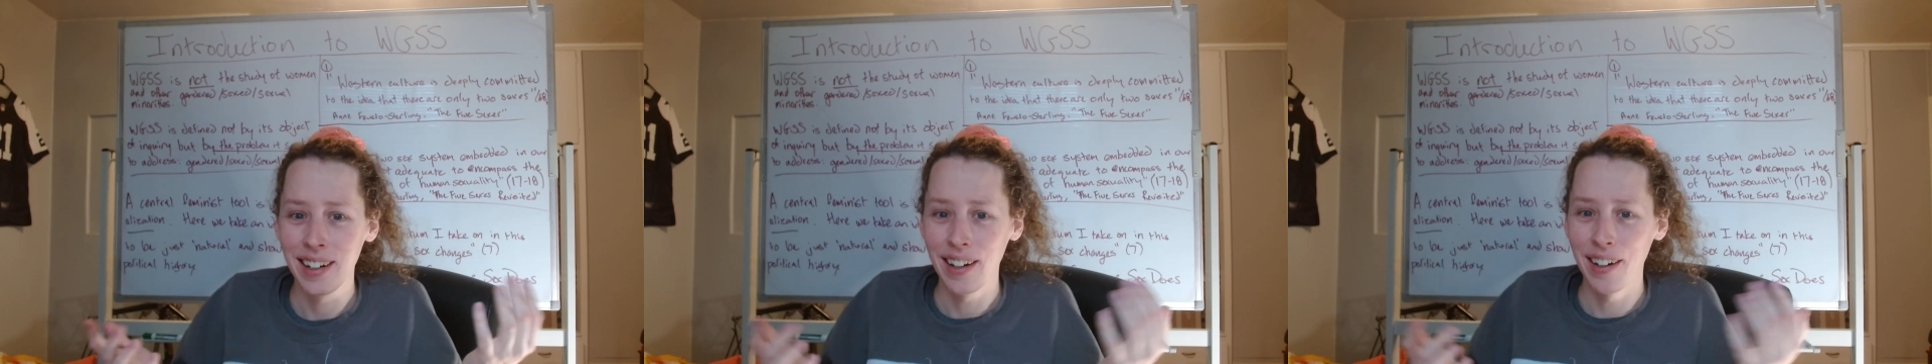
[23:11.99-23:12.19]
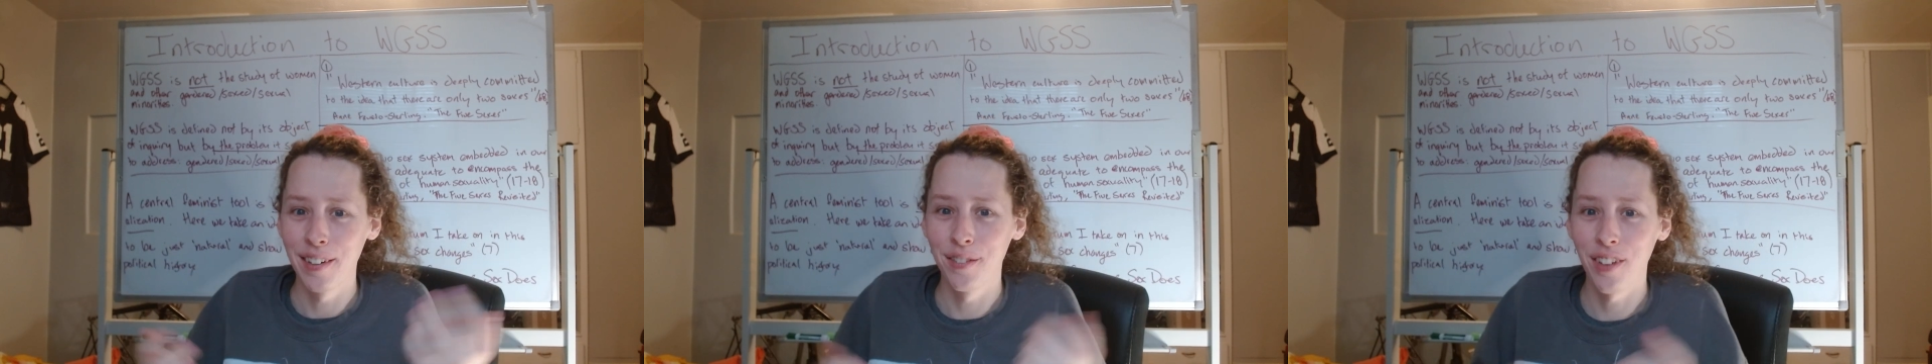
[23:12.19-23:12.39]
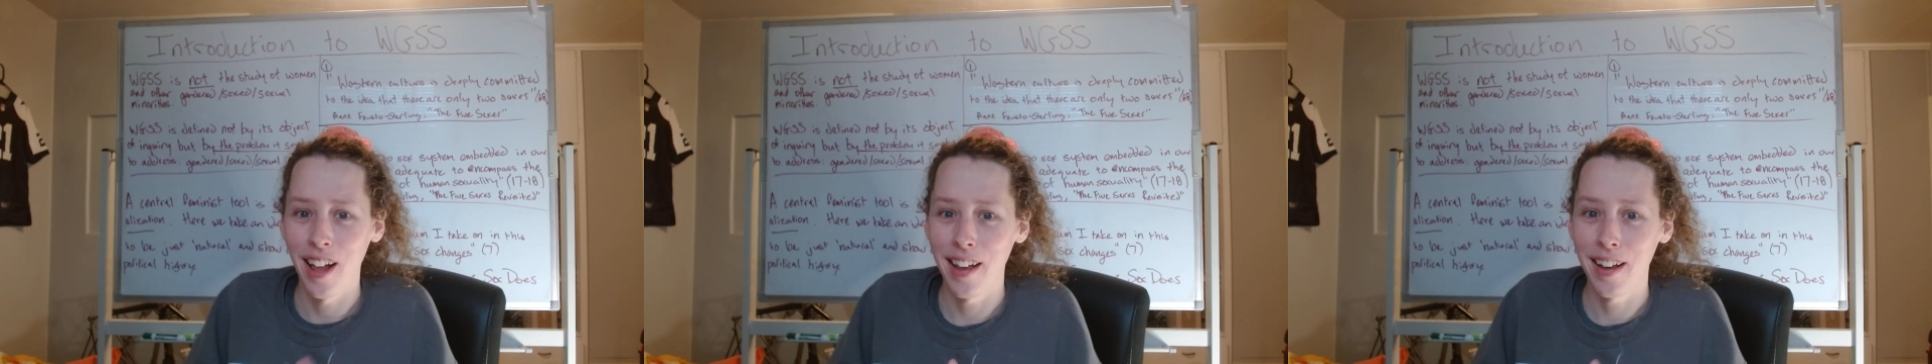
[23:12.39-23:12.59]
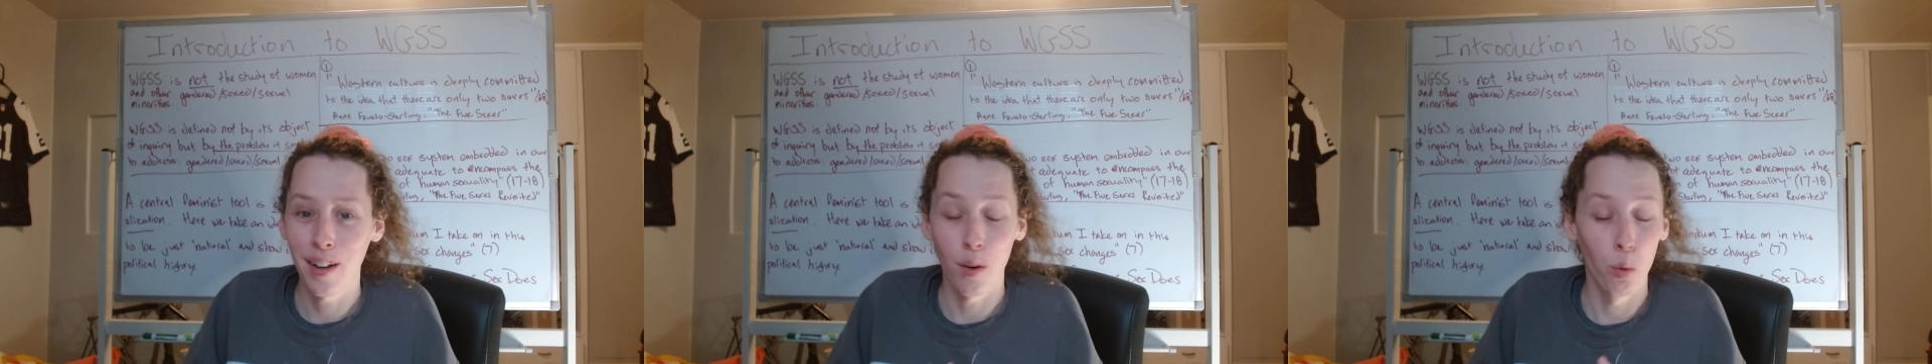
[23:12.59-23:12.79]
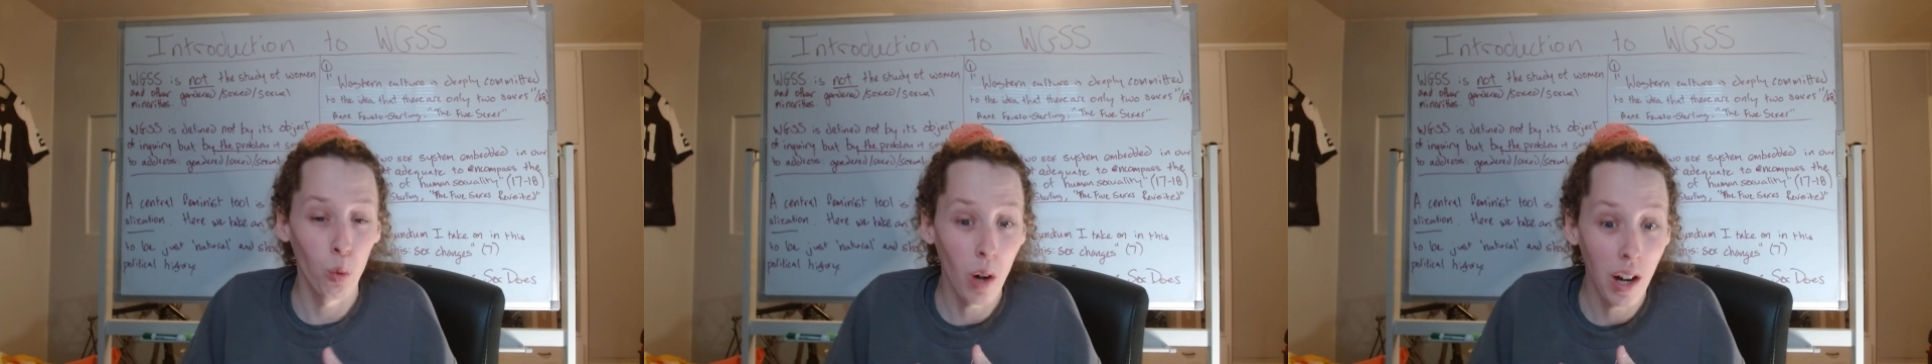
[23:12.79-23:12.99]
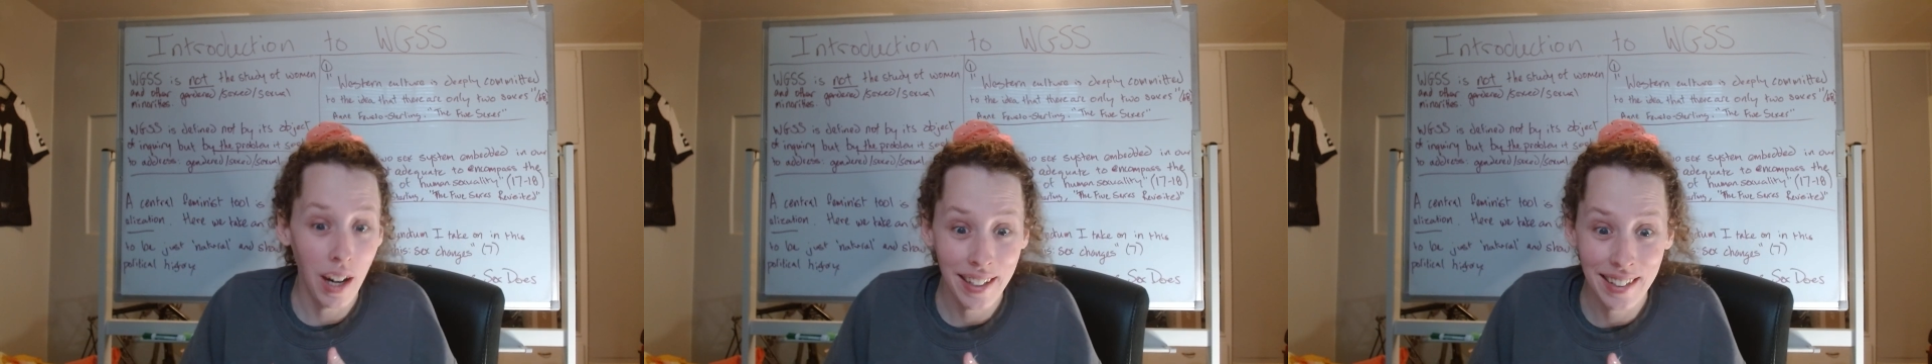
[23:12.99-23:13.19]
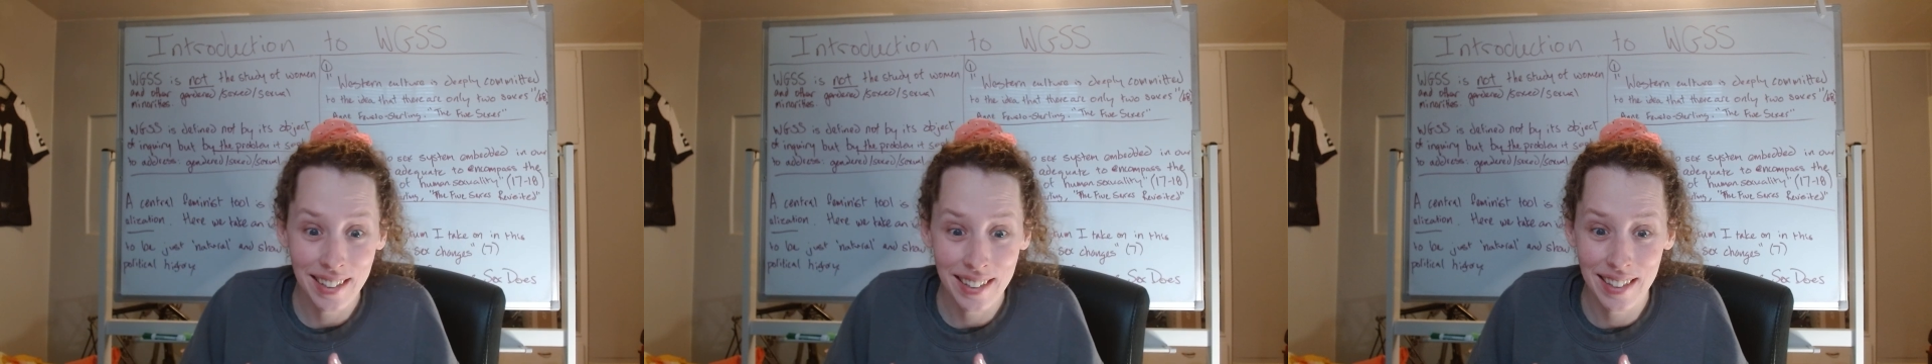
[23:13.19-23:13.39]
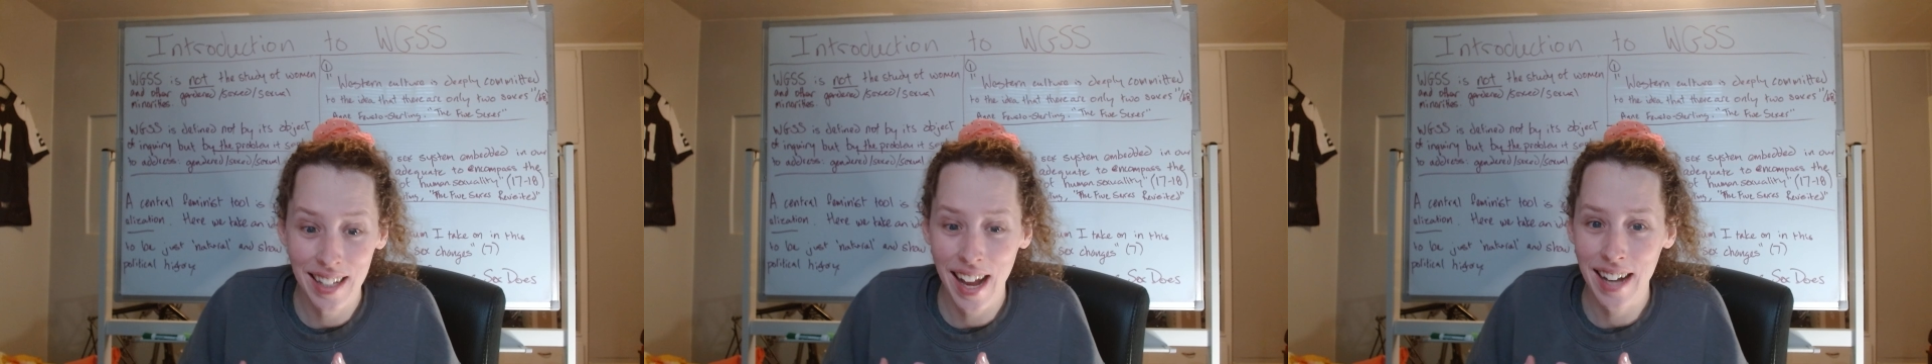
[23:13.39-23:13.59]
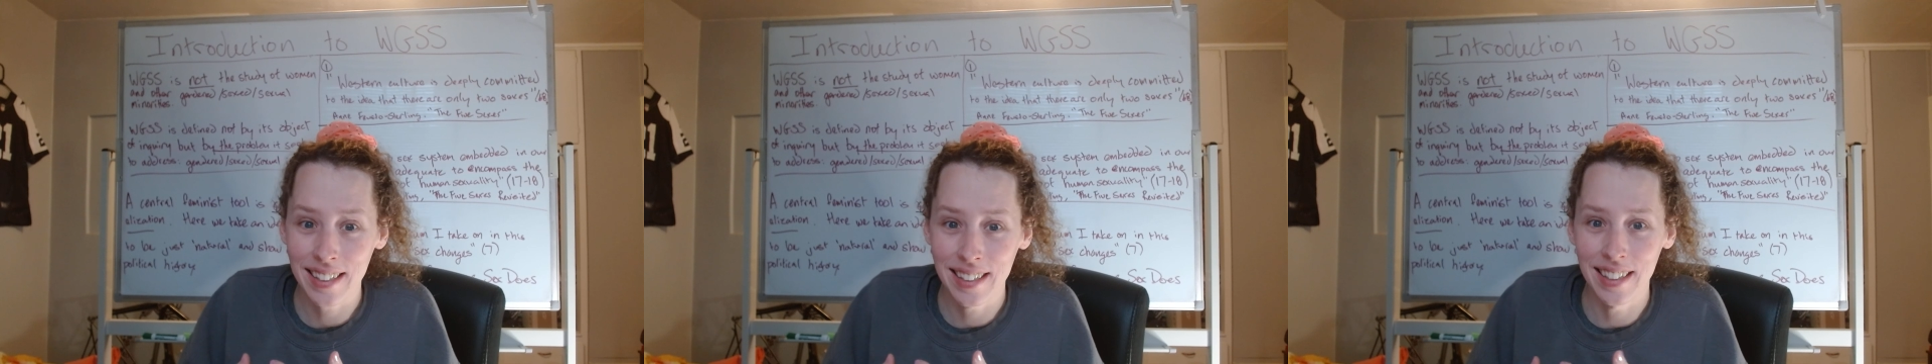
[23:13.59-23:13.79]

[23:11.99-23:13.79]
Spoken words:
of like what sex